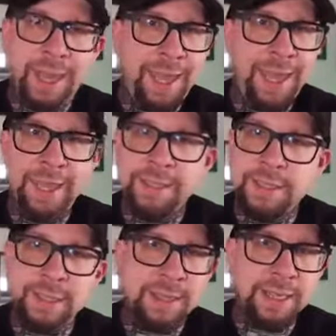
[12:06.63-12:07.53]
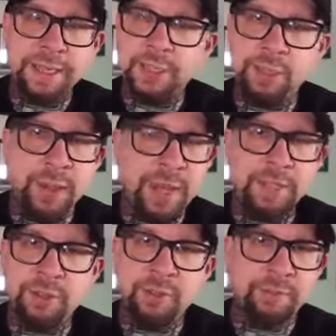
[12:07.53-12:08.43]
hates links to
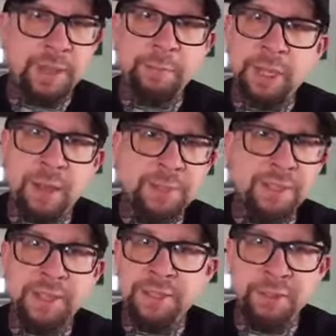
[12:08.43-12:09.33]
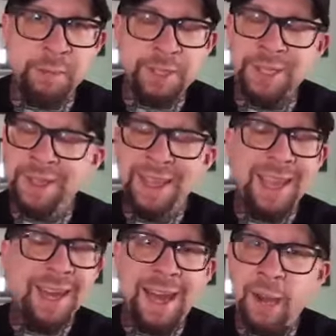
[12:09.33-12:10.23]
external vape shops in the description,
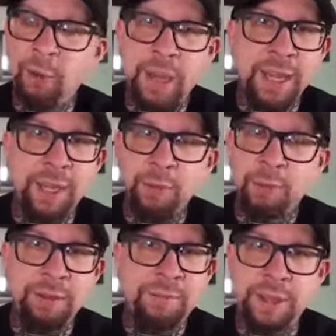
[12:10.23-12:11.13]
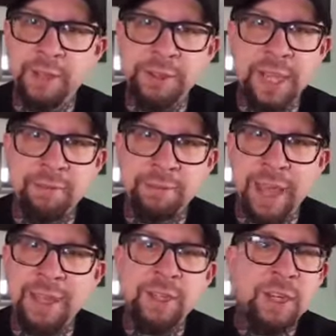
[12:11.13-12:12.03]
and I don't like it when my videos get
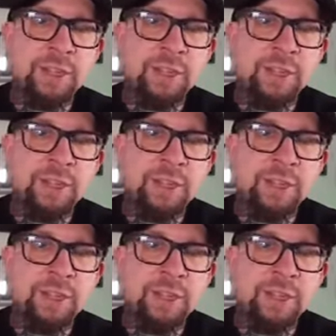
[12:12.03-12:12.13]
flagged,